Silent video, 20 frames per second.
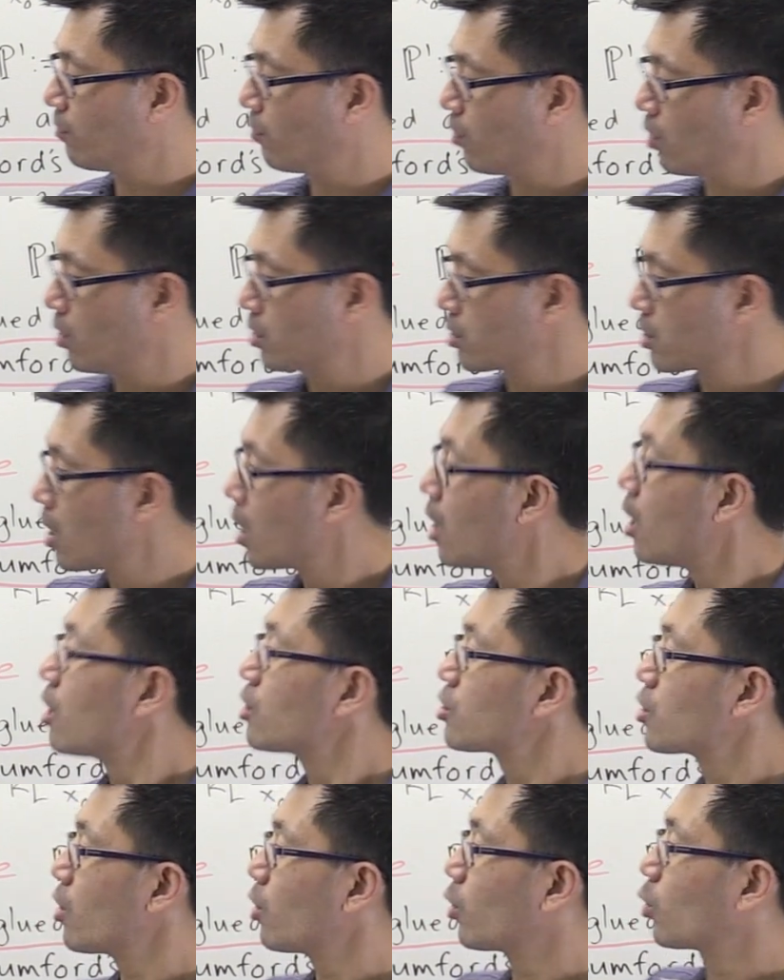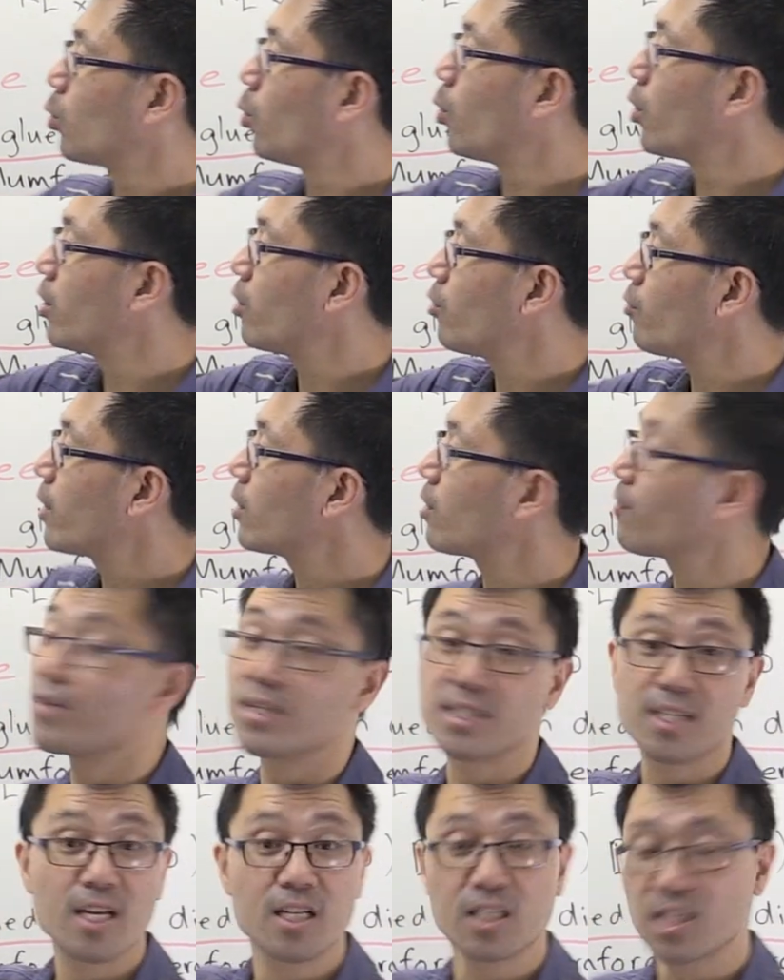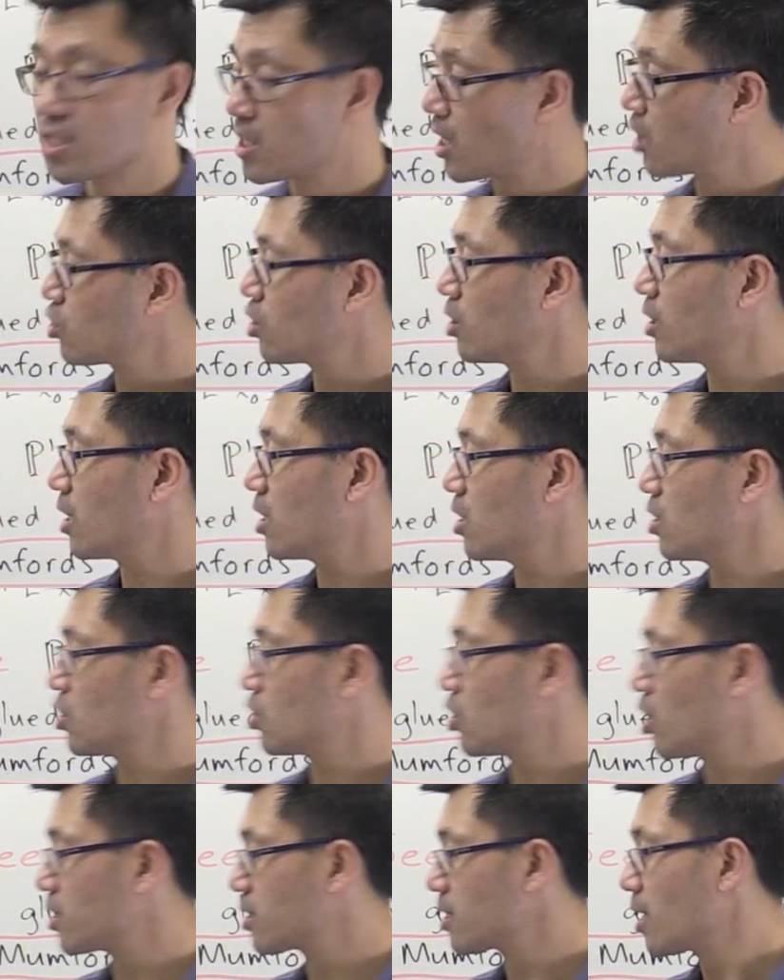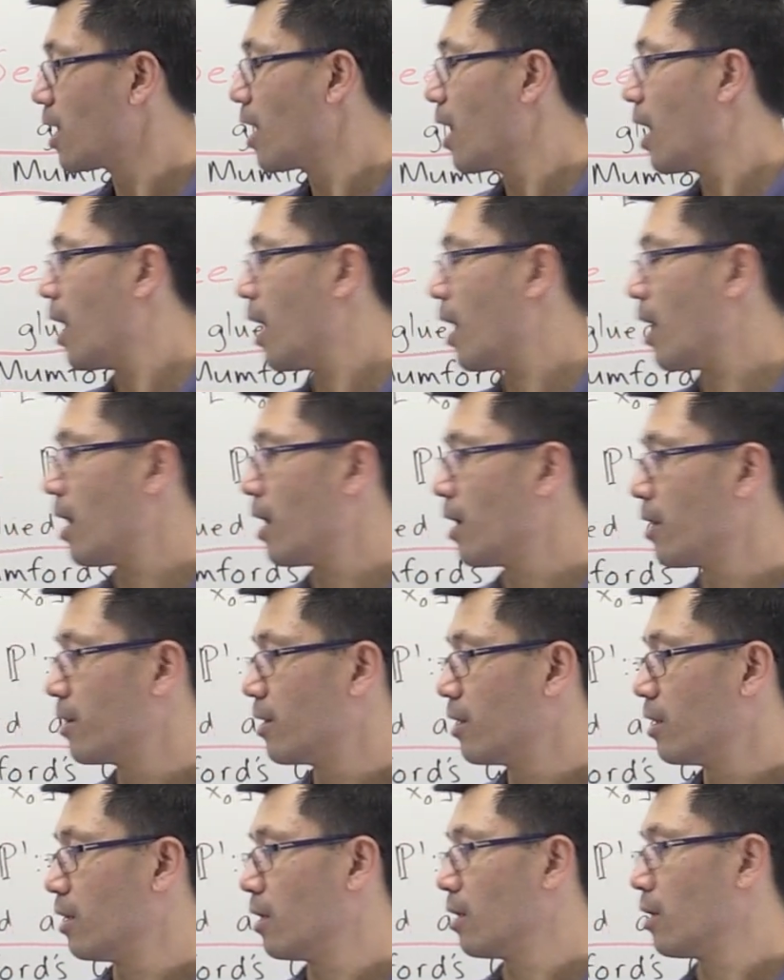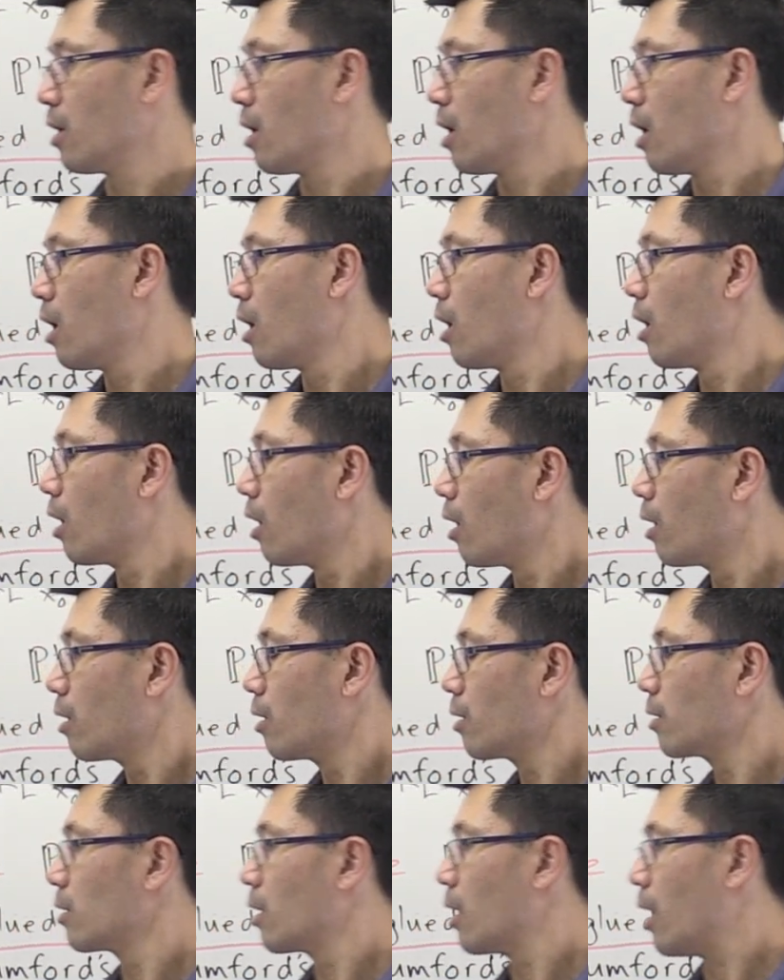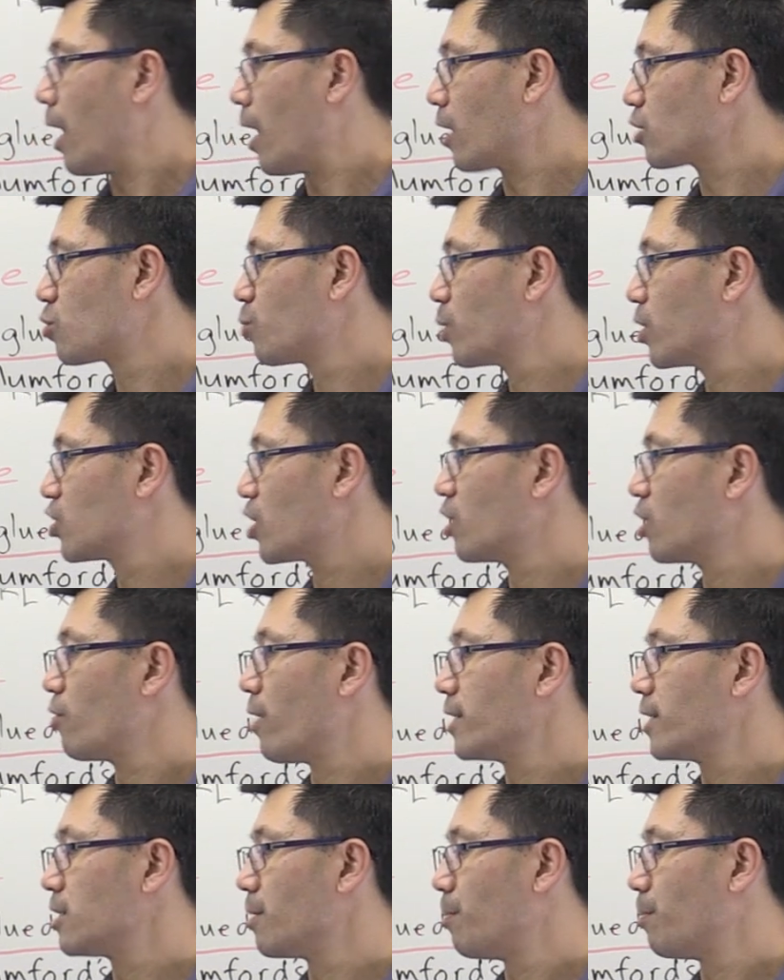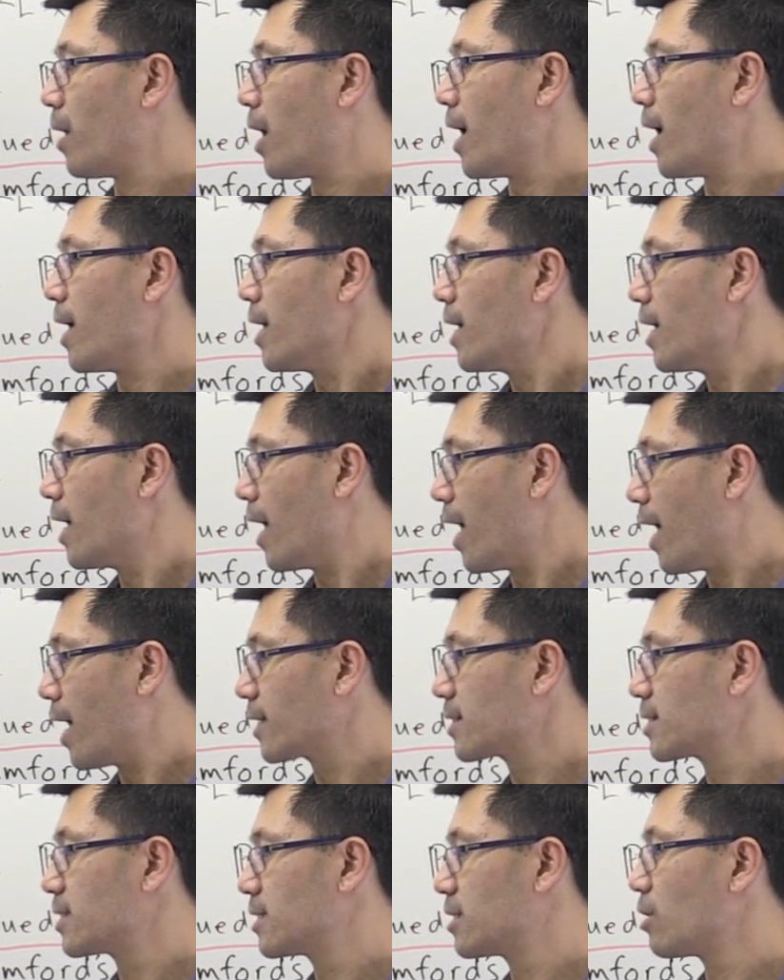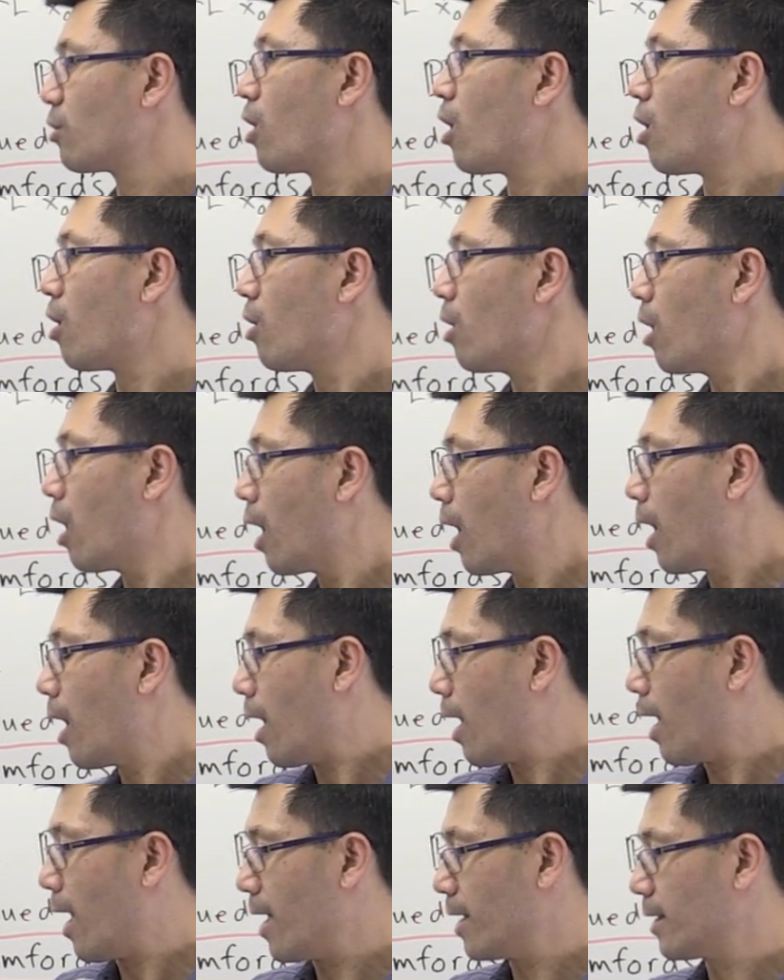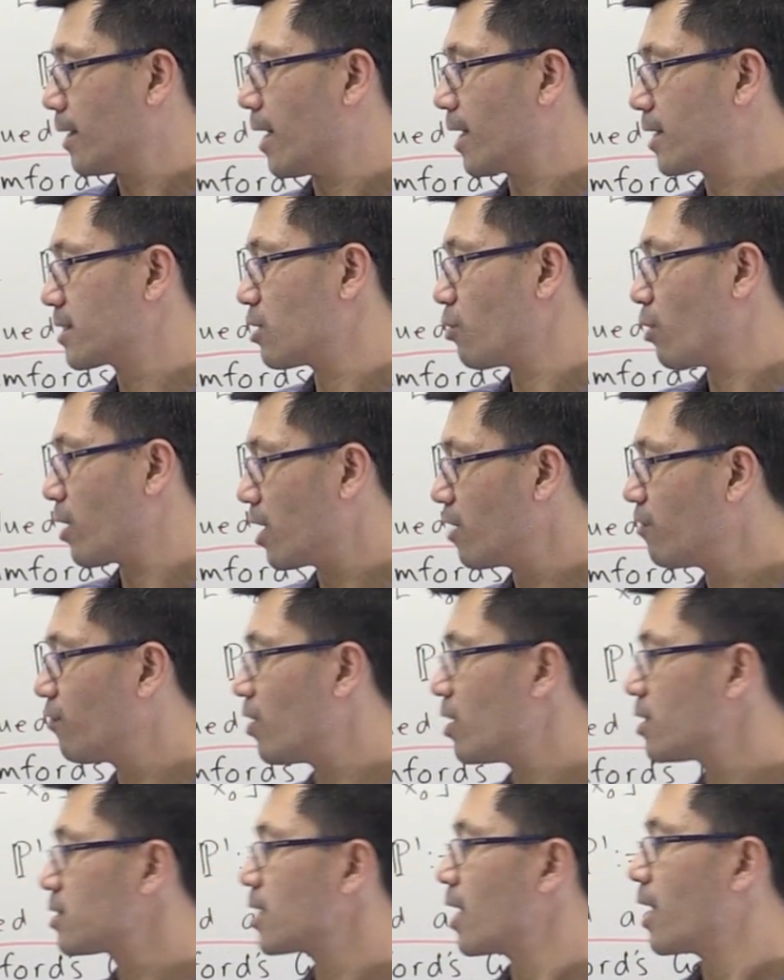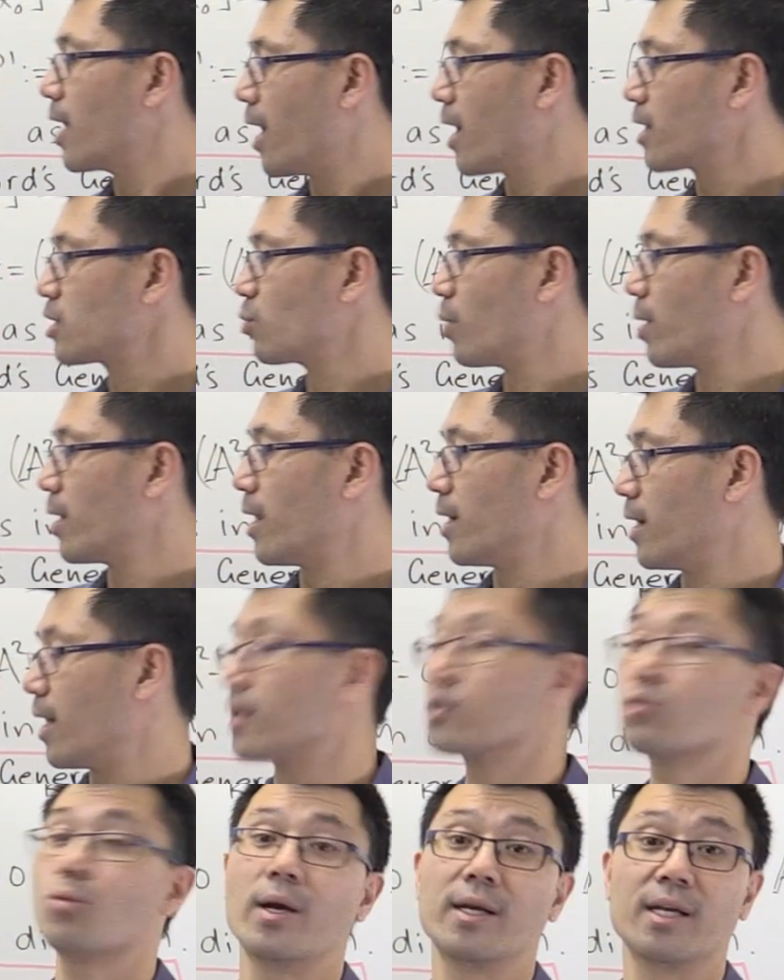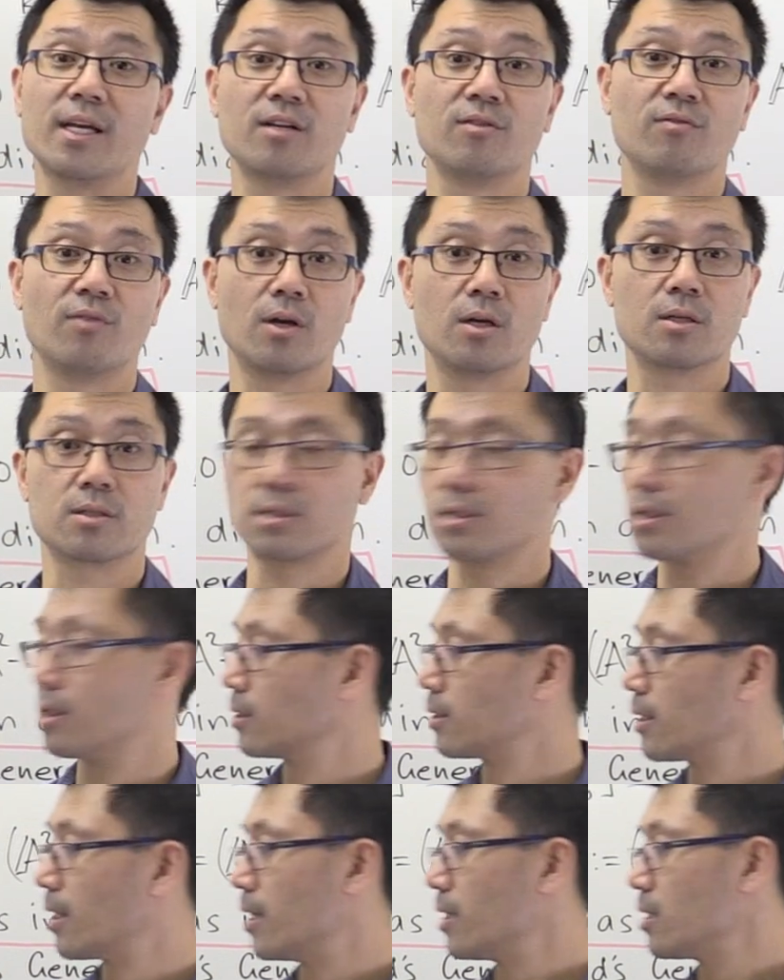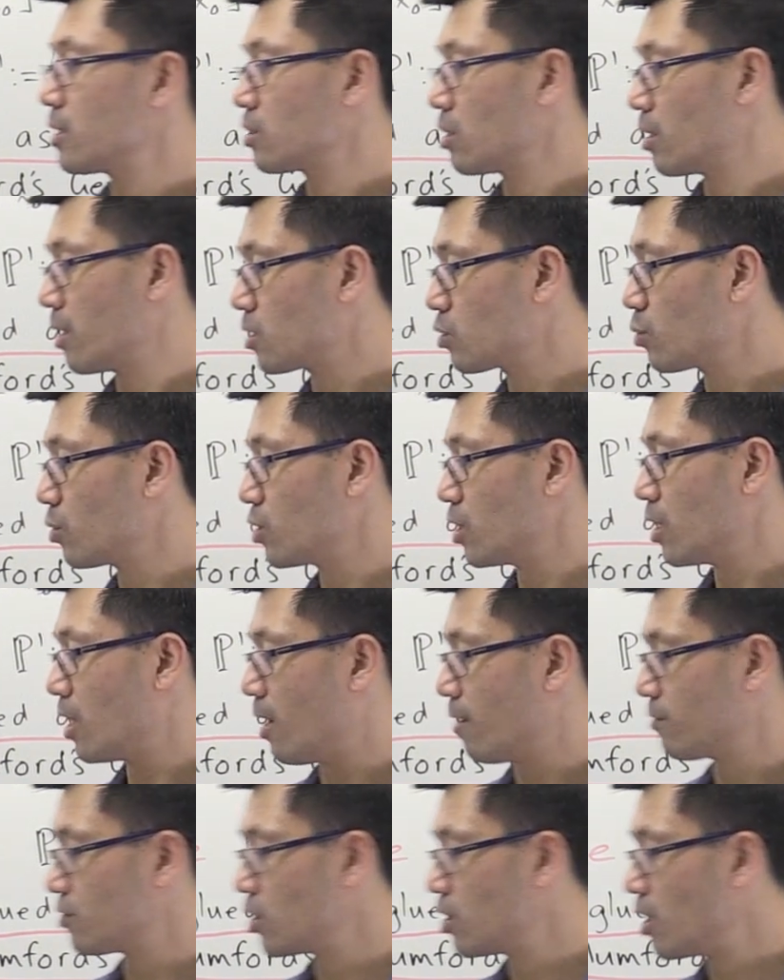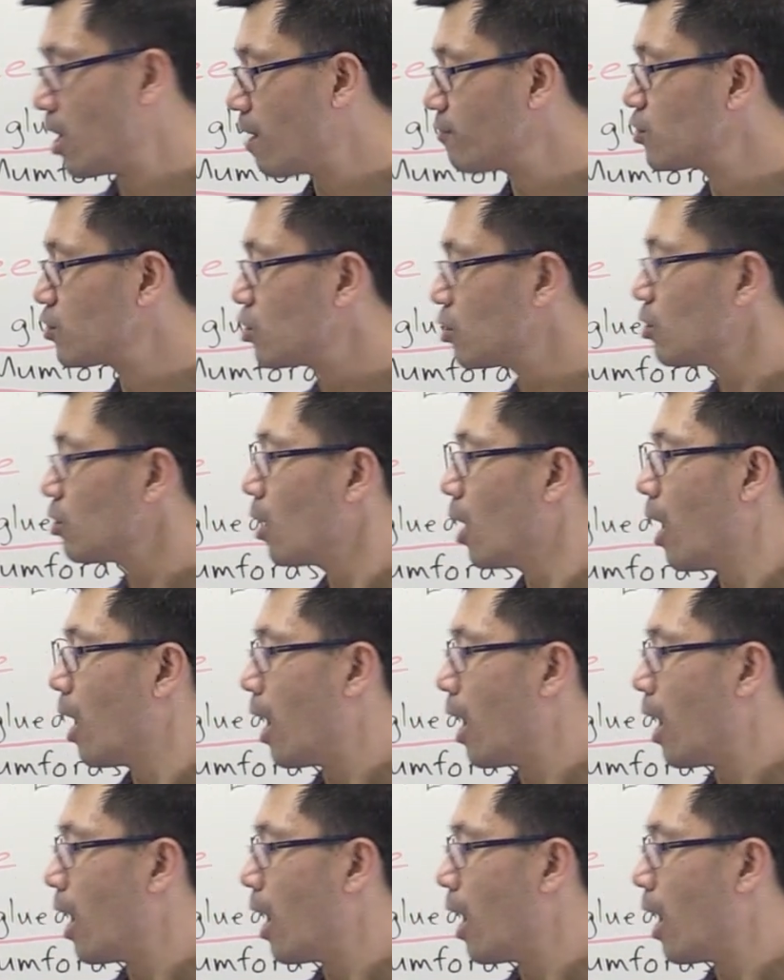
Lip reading: inverse. So the coordinate ring of this intersection is just the algebra generated by x0 and x0 inverse, x1 and x1 inverse. Okay, so that's what you have. So you have two